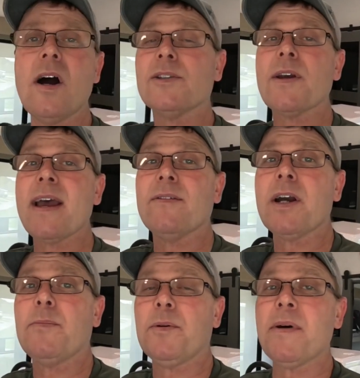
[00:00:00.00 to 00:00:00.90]
Also have a
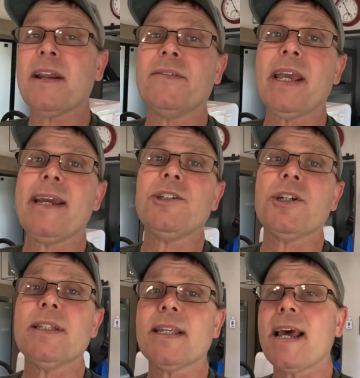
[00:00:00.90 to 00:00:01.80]
couple
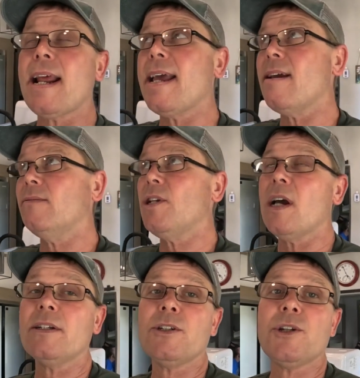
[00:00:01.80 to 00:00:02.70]
modifications that I have
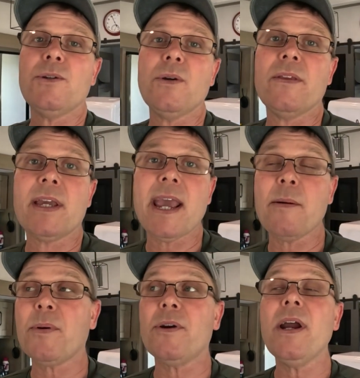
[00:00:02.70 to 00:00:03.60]
done to the
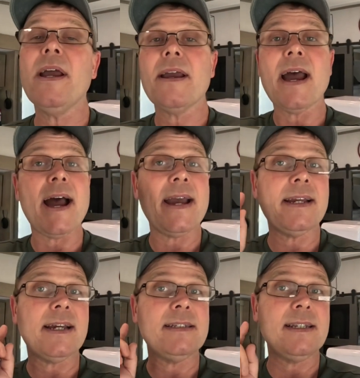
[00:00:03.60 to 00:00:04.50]
camper.
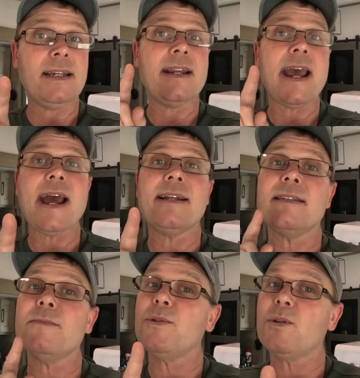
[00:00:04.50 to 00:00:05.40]
I did
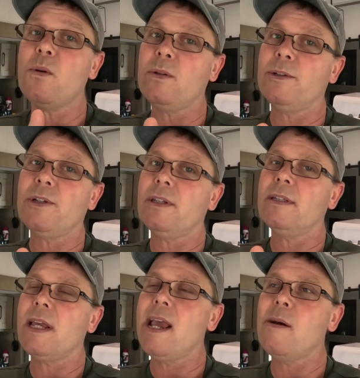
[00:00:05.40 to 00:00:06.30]
add some solar to
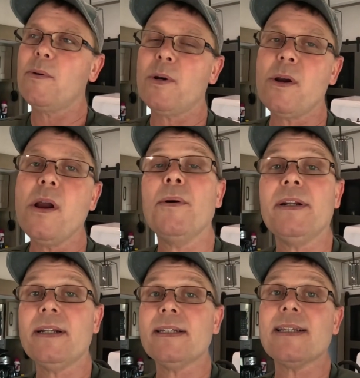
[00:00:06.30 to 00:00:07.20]
this camper, but
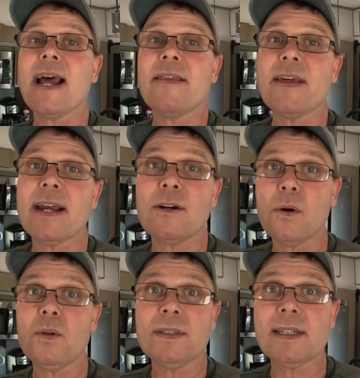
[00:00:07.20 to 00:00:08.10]
it is not that
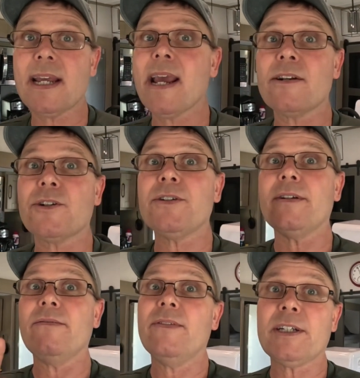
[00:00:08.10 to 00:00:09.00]
gold
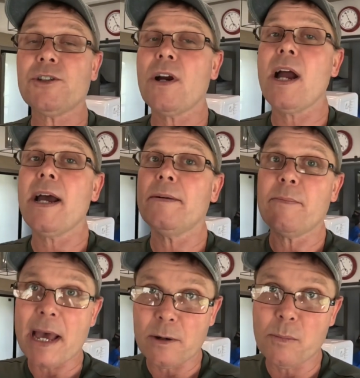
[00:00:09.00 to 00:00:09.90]
standard
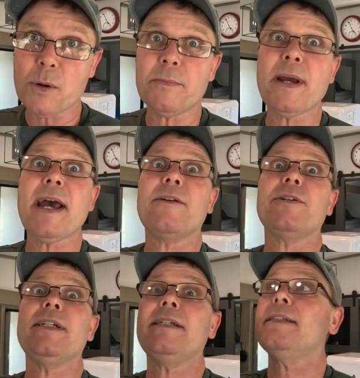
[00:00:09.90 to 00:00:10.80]
Victron, Battleborn
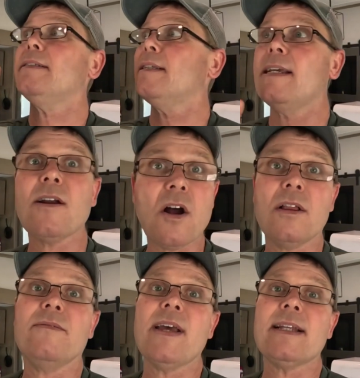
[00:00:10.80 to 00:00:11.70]
batteries, and
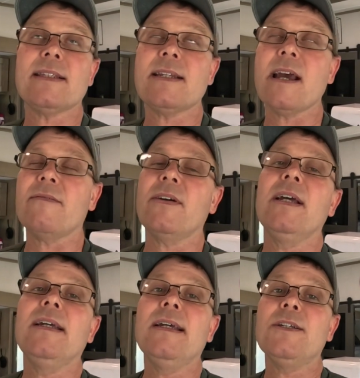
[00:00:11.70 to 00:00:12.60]
all of that stuff.
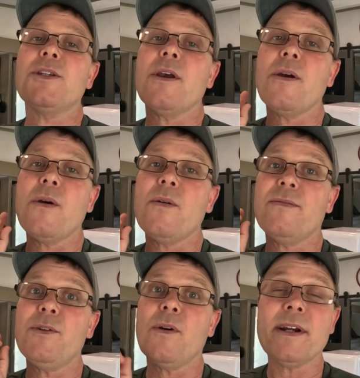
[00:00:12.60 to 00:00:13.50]
So
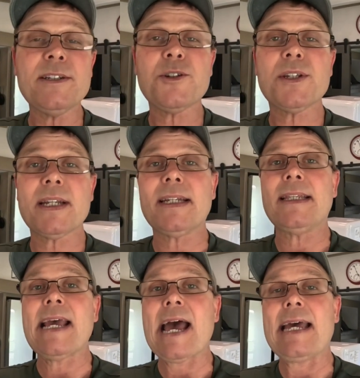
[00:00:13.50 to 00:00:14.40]
if you are interested
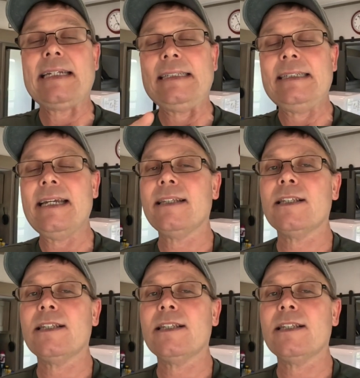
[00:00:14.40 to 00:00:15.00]
in that, hit the